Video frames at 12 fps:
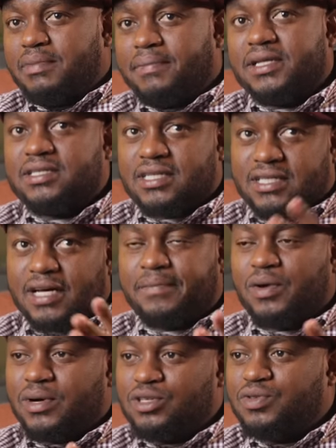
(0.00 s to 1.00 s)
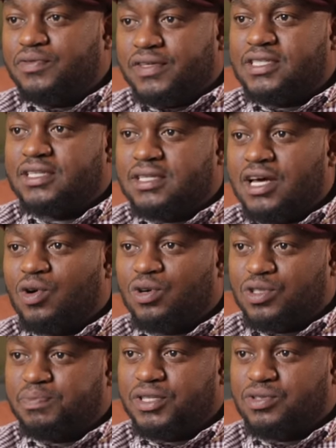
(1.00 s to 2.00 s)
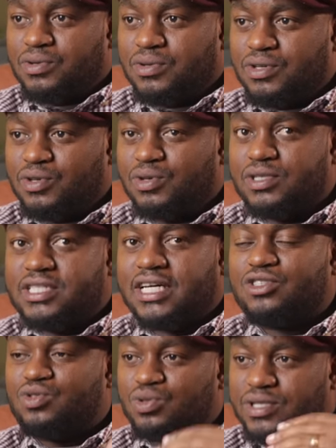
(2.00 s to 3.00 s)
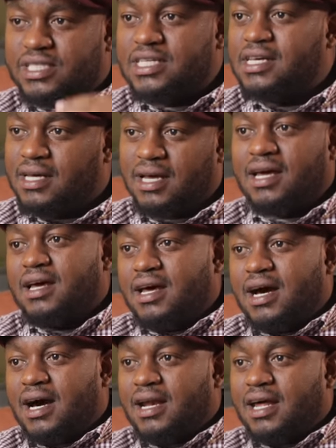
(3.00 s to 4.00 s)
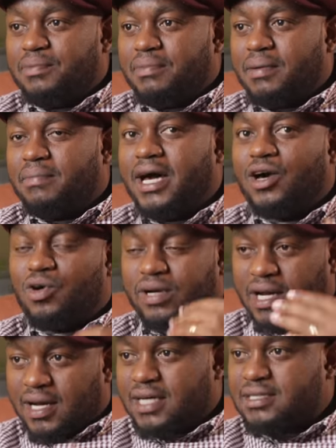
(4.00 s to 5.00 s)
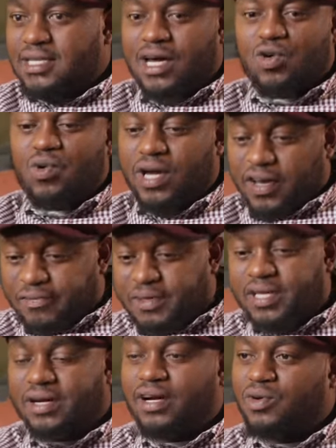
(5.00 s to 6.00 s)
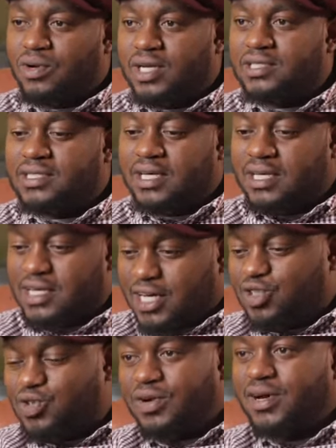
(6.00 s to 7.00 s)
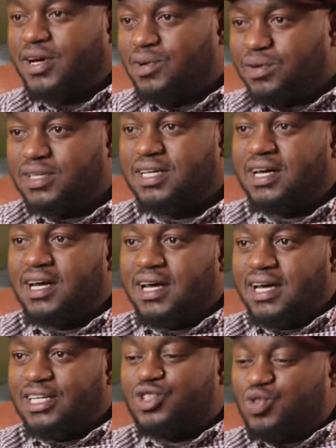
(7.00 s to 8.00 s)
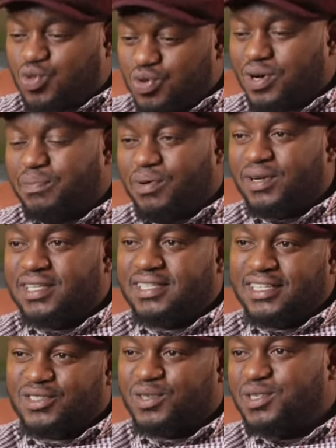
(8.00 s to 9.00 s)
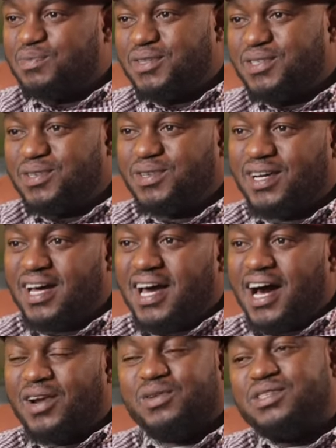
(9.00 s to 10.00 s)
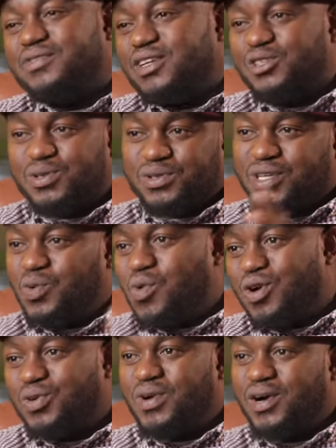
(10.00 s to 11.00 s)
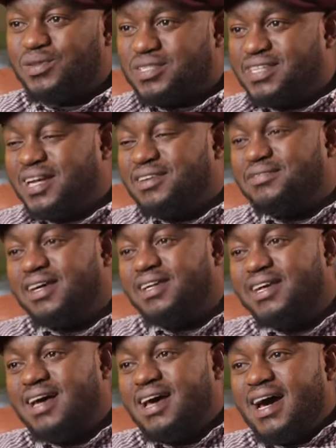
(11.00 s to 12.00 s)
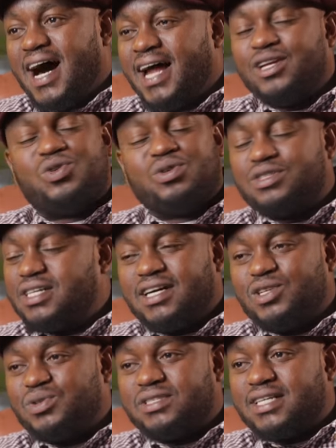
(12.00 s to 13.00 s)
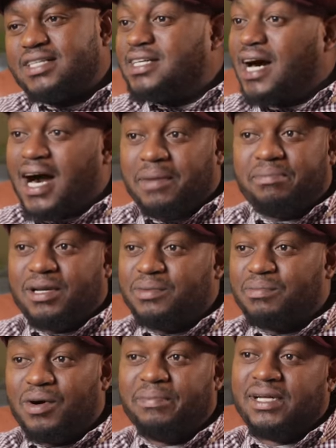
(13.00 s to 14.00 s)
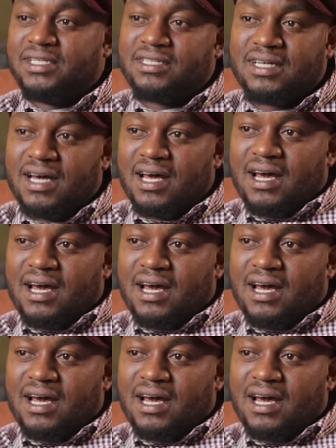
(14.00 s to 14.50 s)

remember there's a time I went to visit the hospital, you know, just to see. And I remember I got a nurse there who gave me the record and said, here's your record. It's true you're born in this hospital. And I was even showed the ward where I was delivered. And it was such a humbling moment.